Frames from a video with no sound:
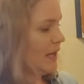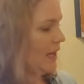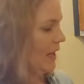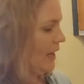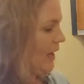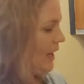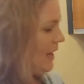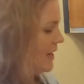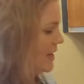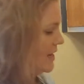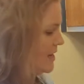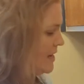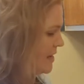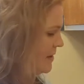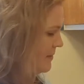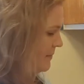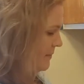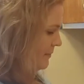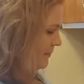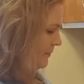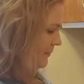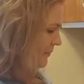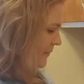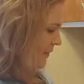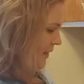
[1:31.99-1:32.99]
in.
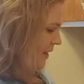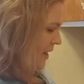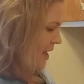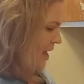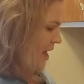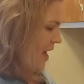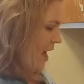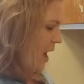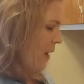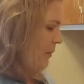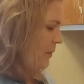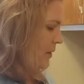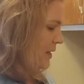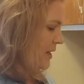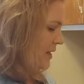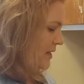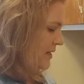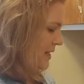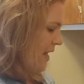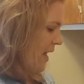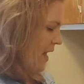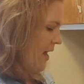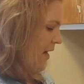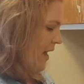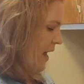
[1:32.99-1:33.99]
And we need
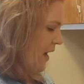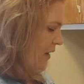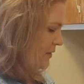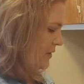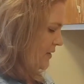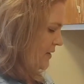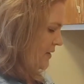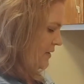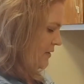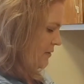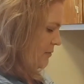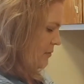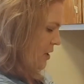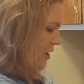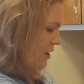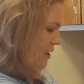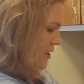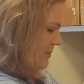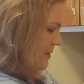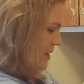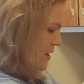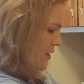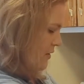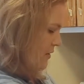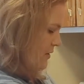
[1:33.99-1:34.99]
10 ounces of
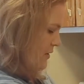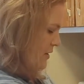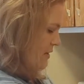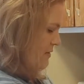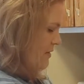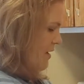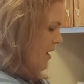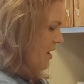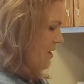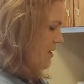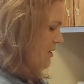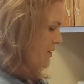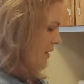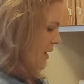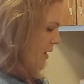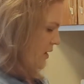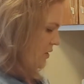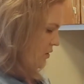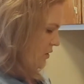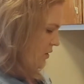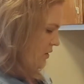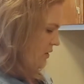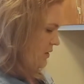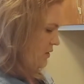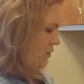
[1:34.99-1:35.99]
marshmallows, and that is
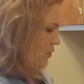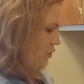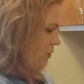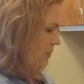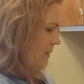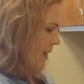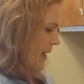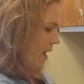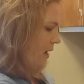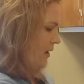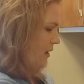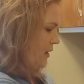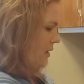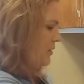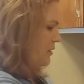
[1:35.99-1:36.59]
actually this whole bag.